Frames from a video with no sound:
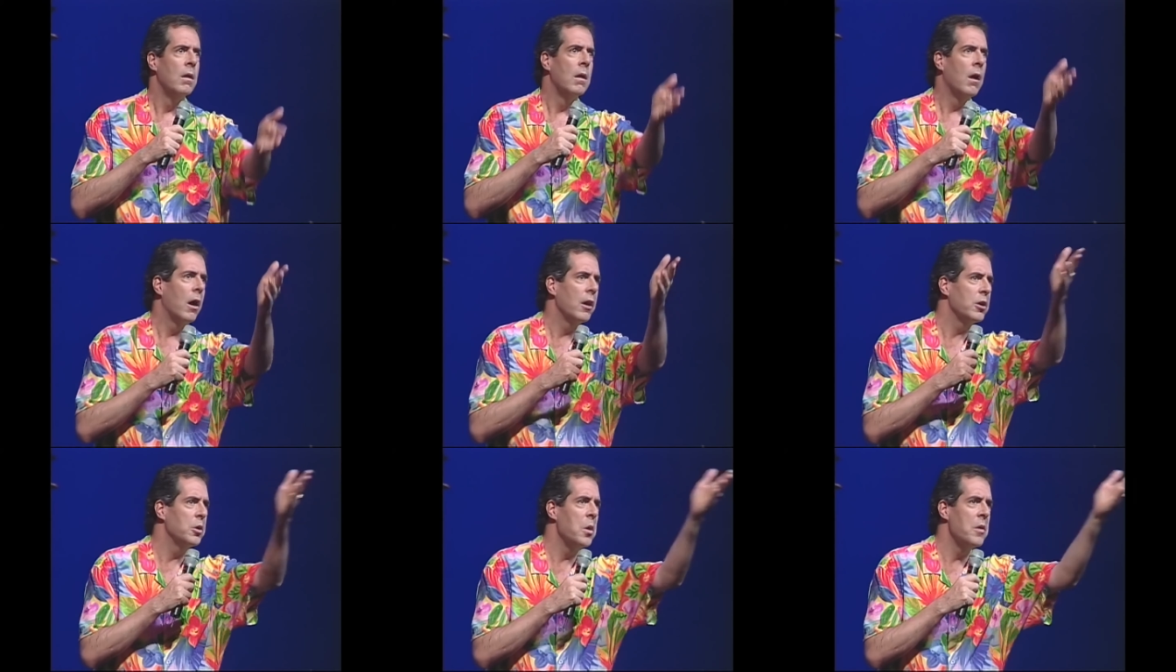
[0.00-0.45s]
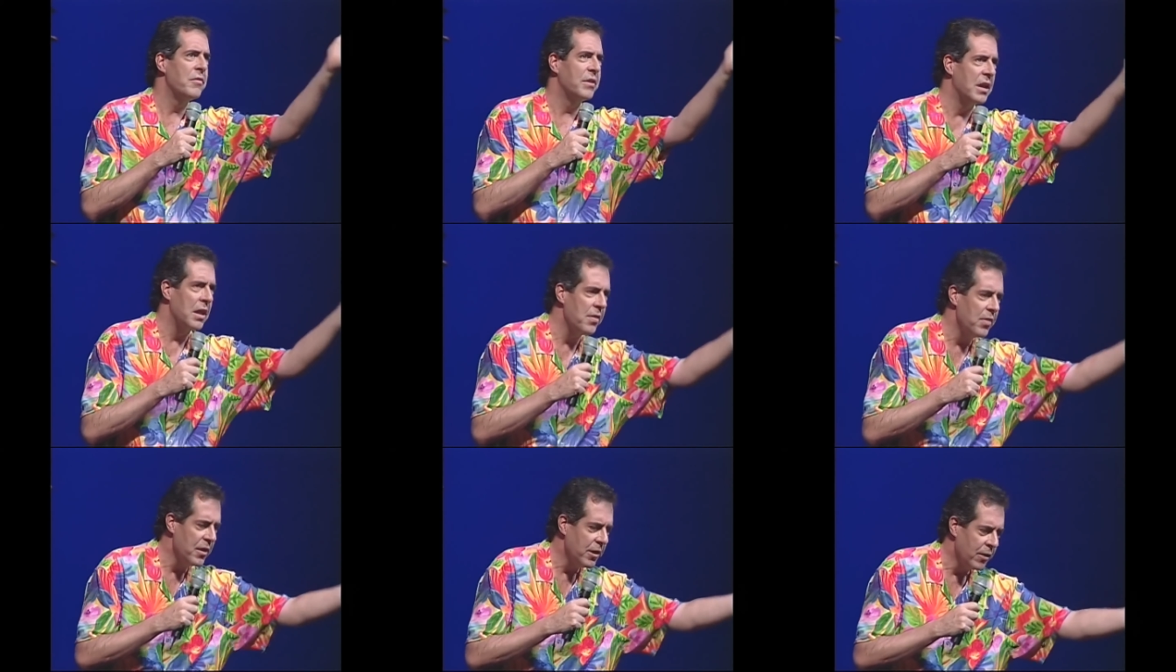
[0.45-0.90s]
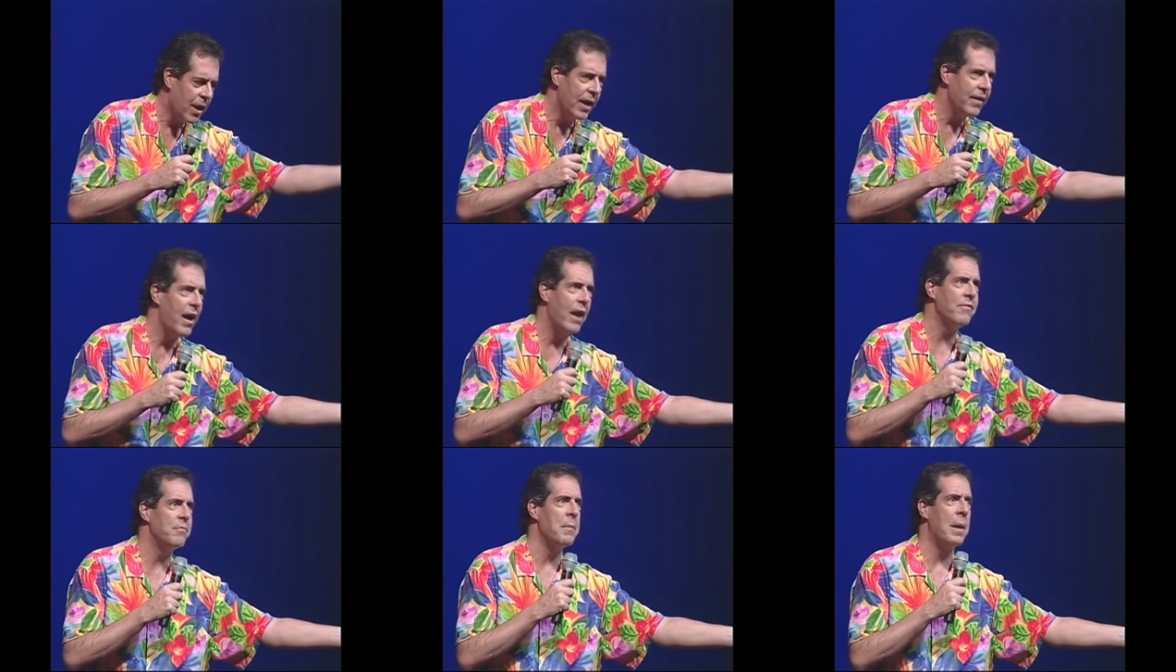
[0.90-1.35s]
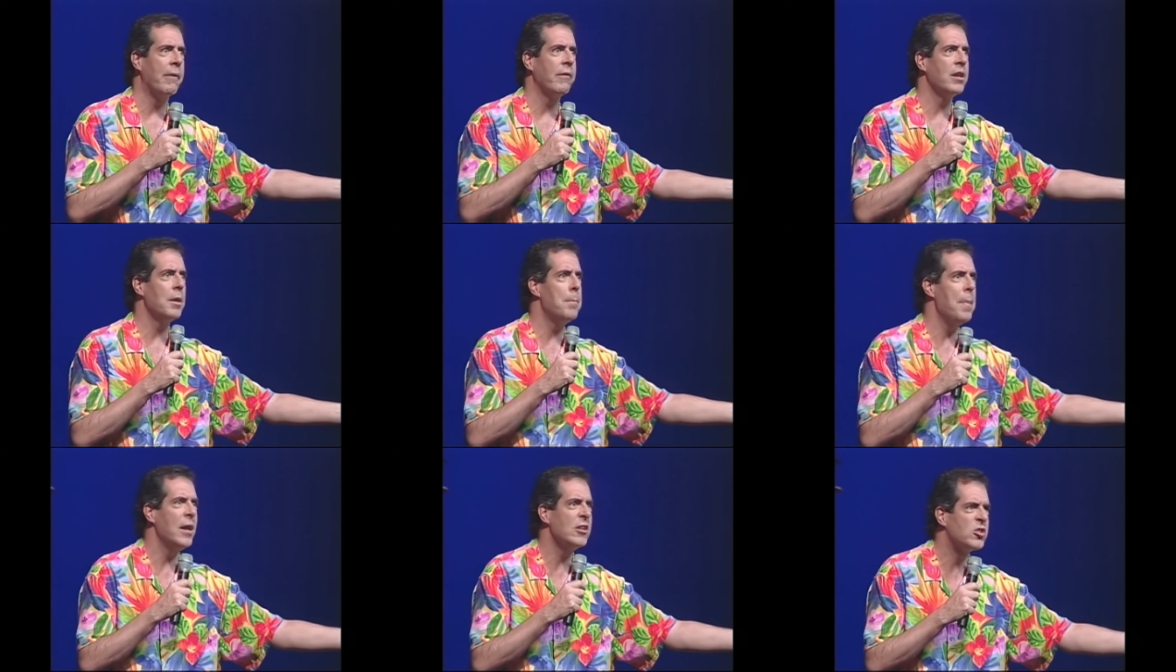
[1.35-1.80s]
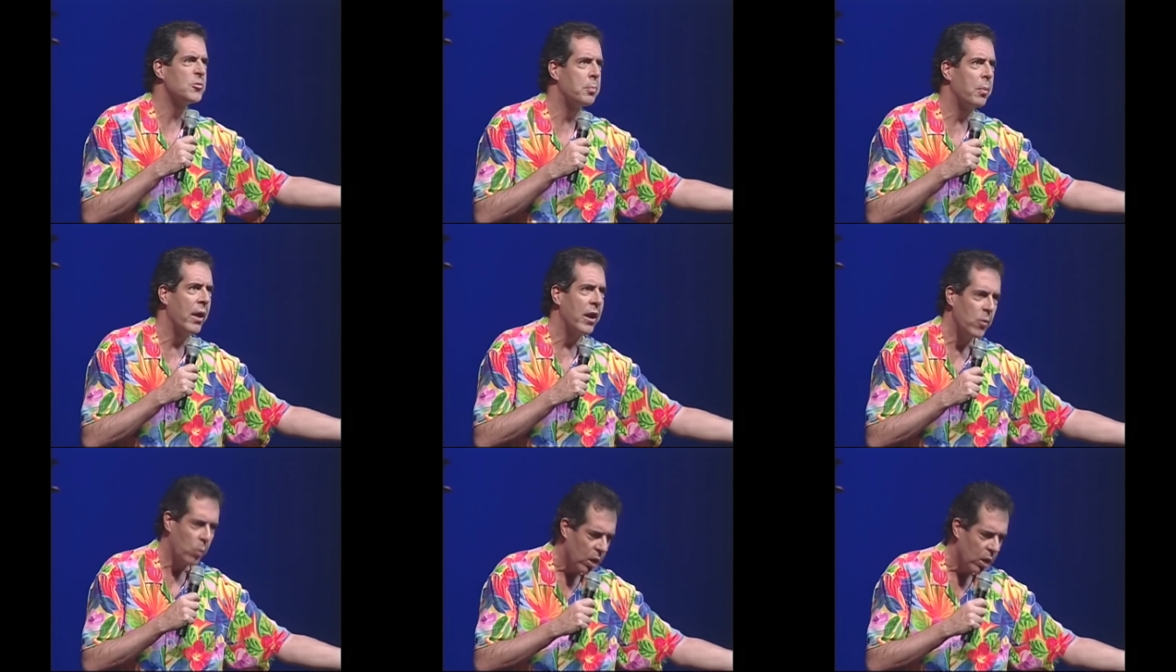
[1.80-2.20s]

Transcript: Are you even in there? I, have married a bedspread.